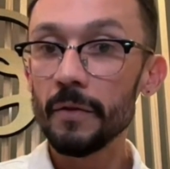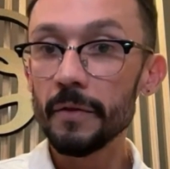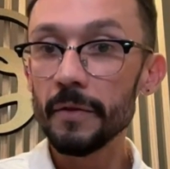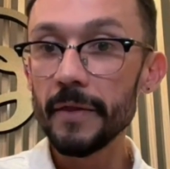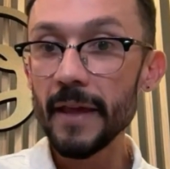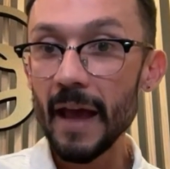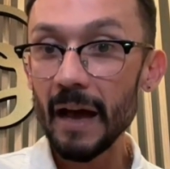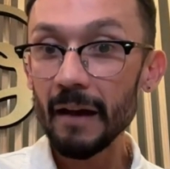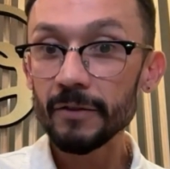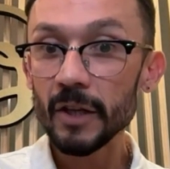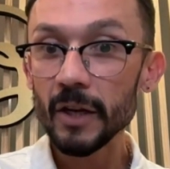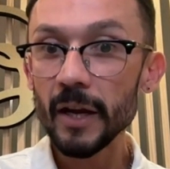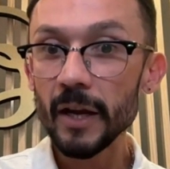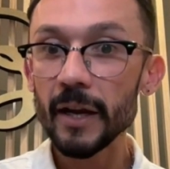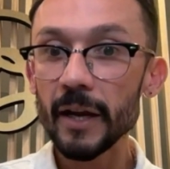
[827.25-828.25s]
the
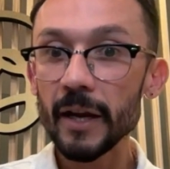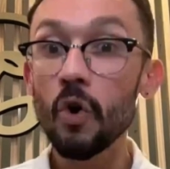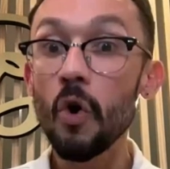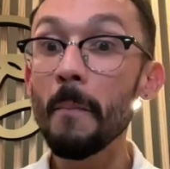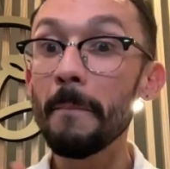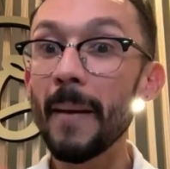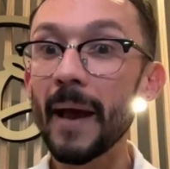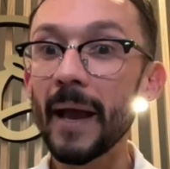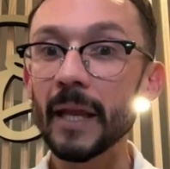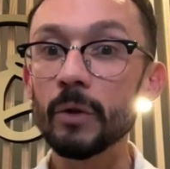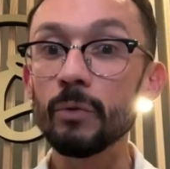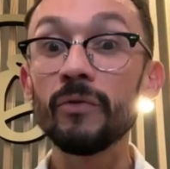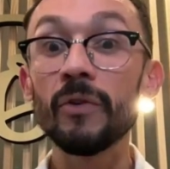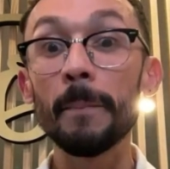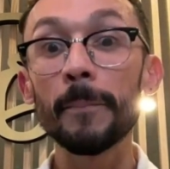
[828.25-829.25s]
aftercare combined
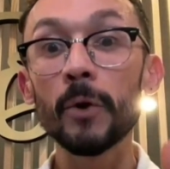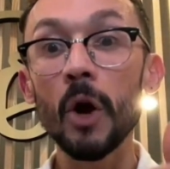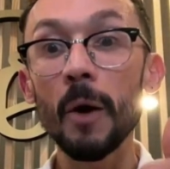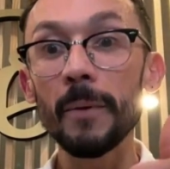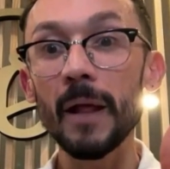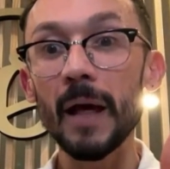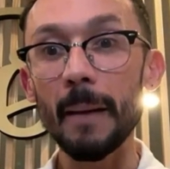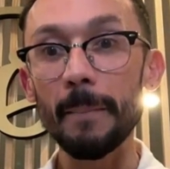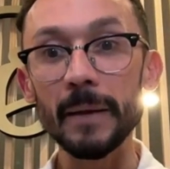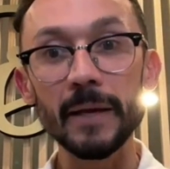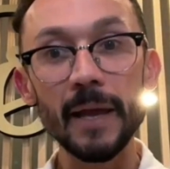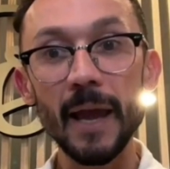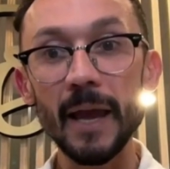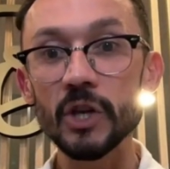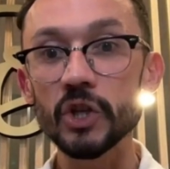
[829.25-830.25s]
with a proper
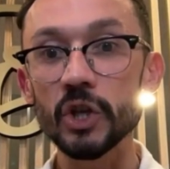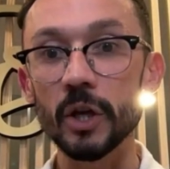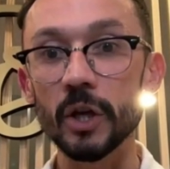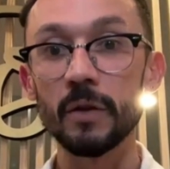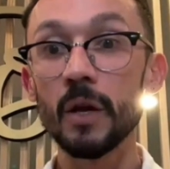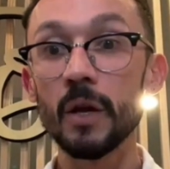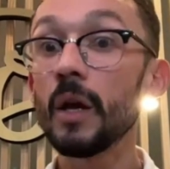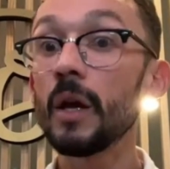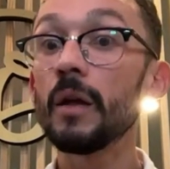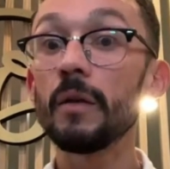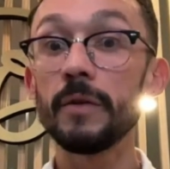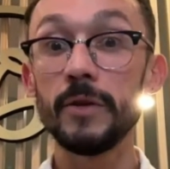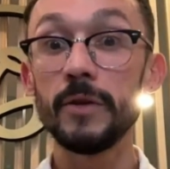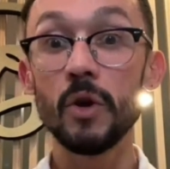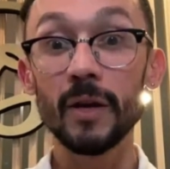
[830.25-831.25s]
application,
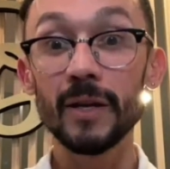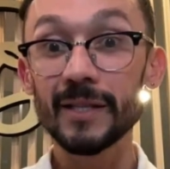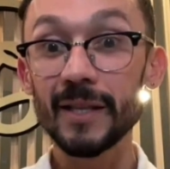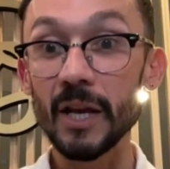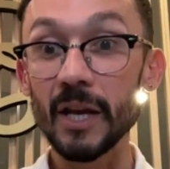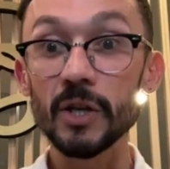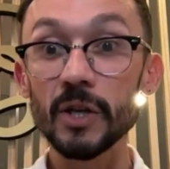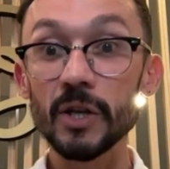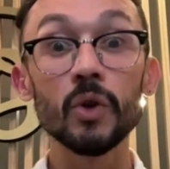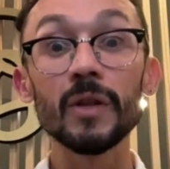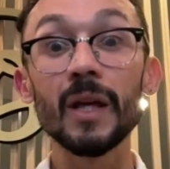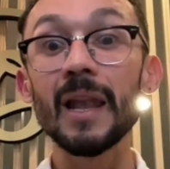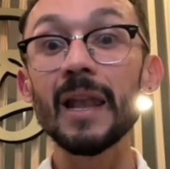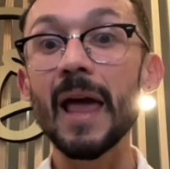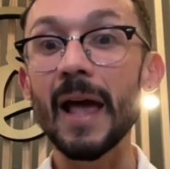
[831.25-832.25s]
your extension is gonna
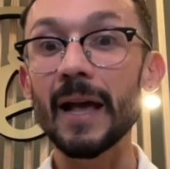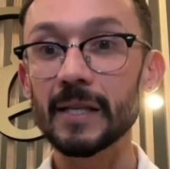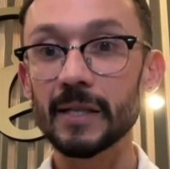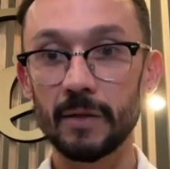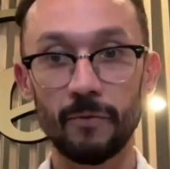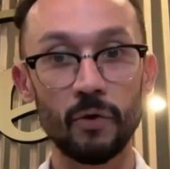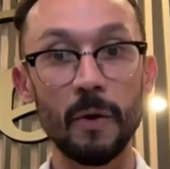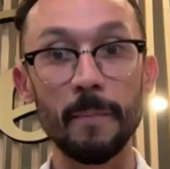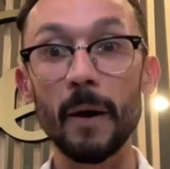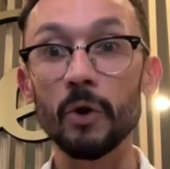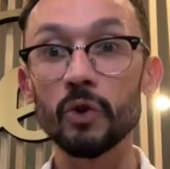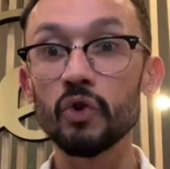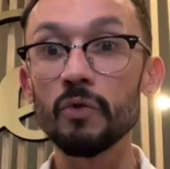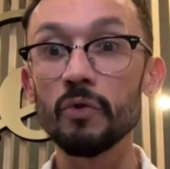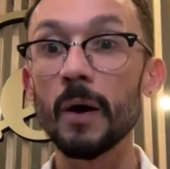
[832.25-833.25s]
last for about
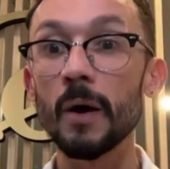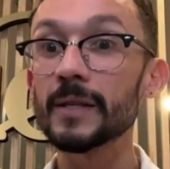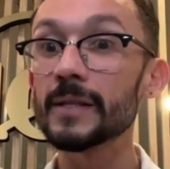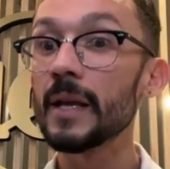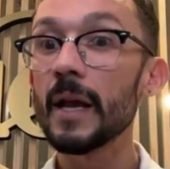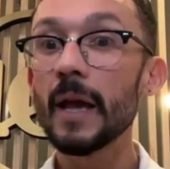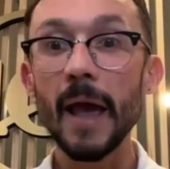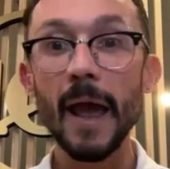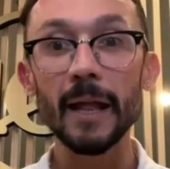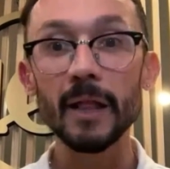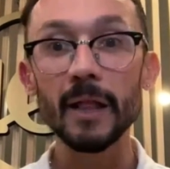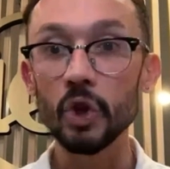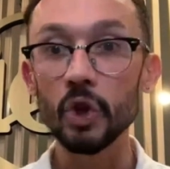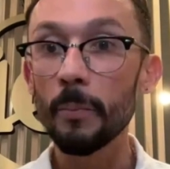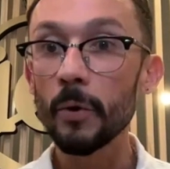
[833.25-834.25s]
2 months at
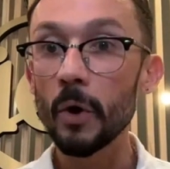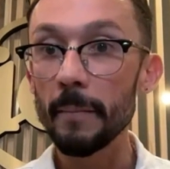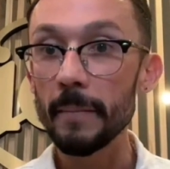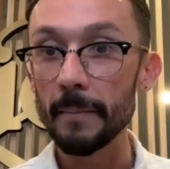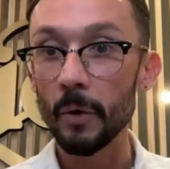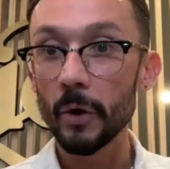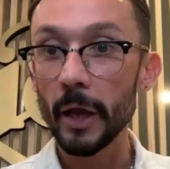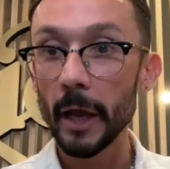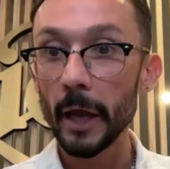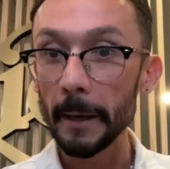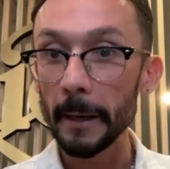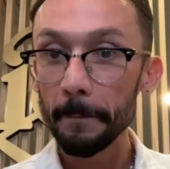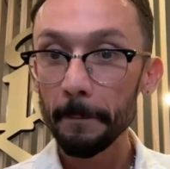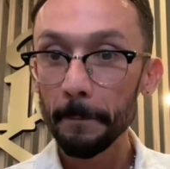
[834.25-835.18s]
no problem, okay?